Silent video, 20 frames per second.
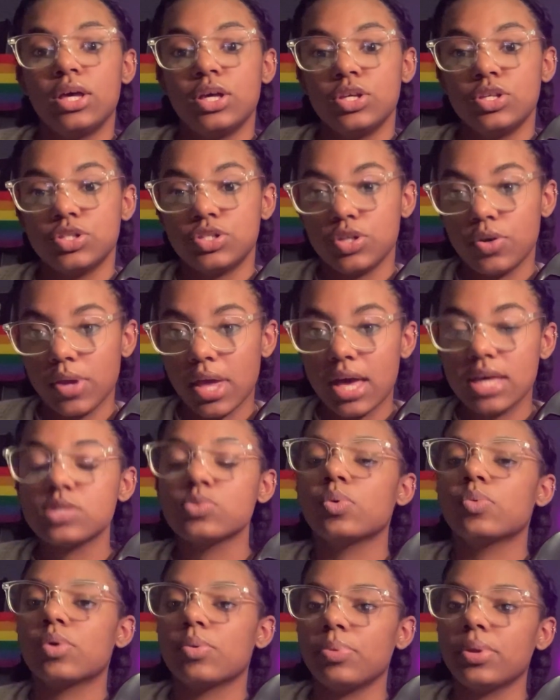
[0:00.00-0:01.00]
So yes,
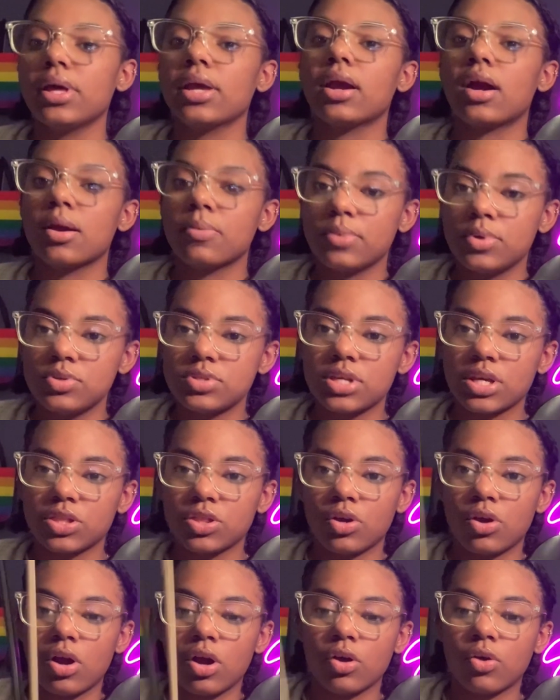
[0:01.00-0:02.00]
when we're playing our music,
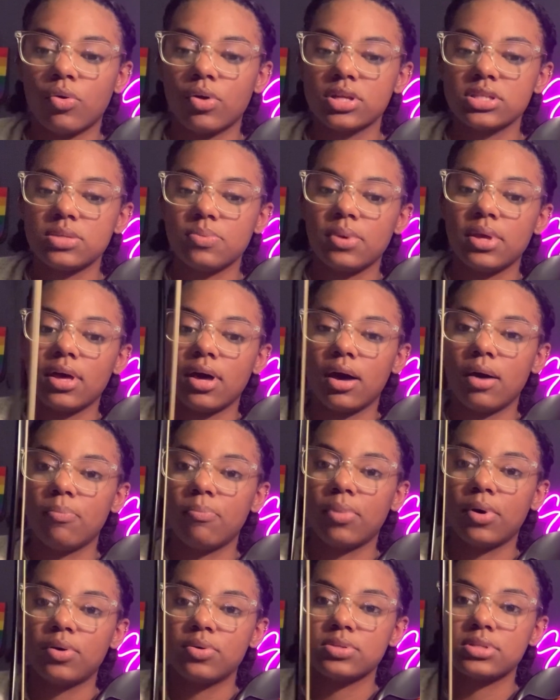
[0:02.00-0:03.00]
there are going to be up
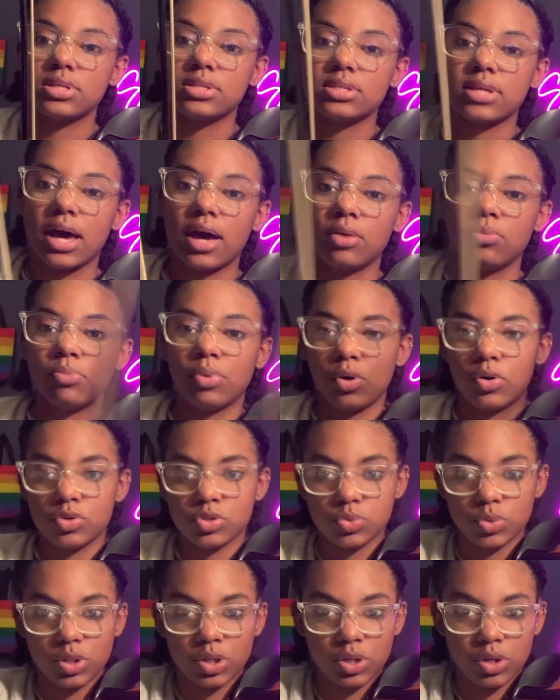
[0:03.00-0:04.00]
bows and down bows
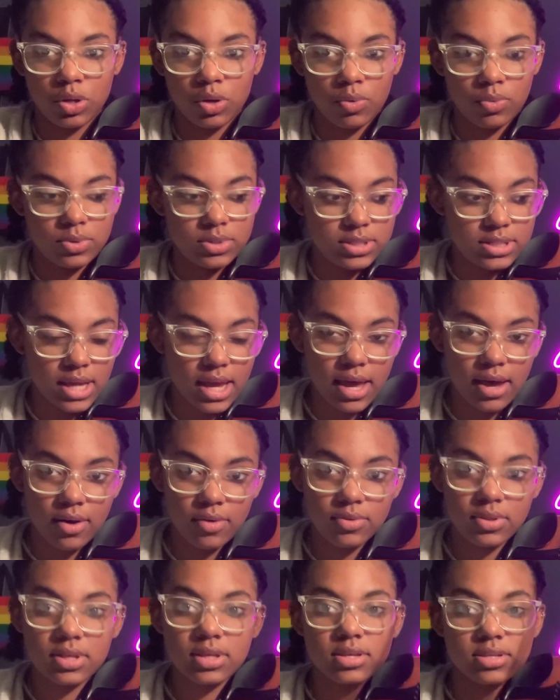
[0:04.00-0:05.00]
when you go
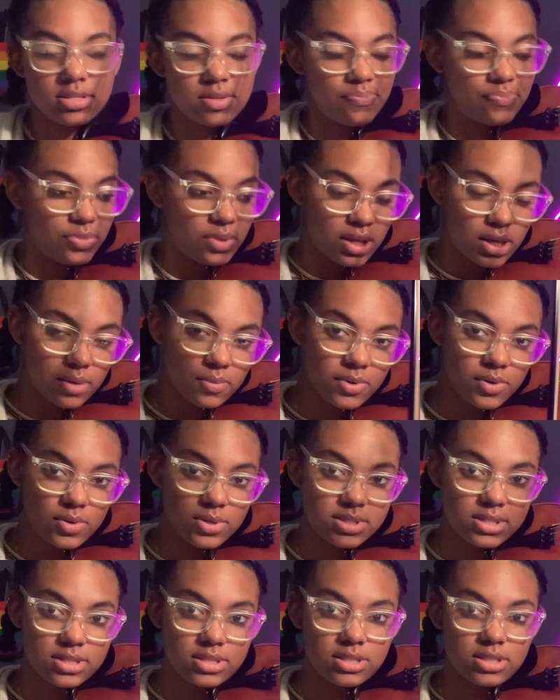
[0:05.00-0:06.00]
down, because I'm going
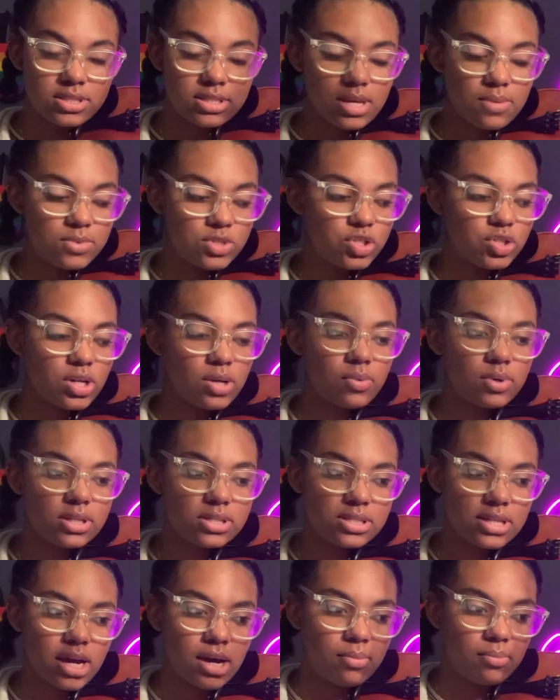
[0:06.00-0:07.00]
to demonstrate what a
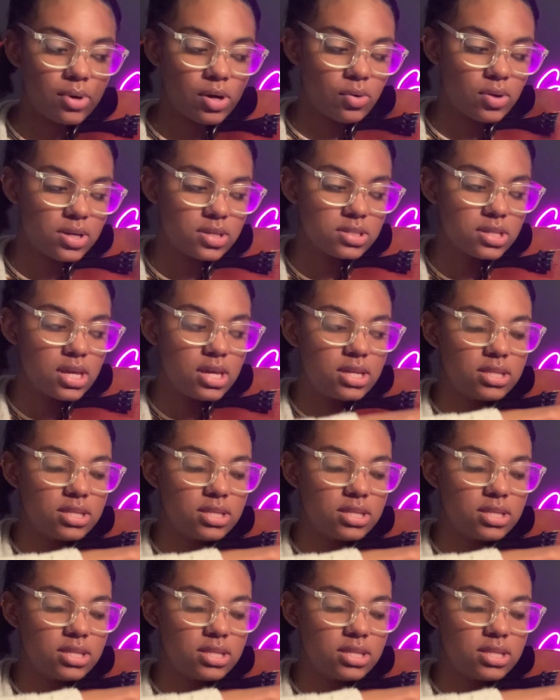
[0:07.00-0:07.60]
down bow is.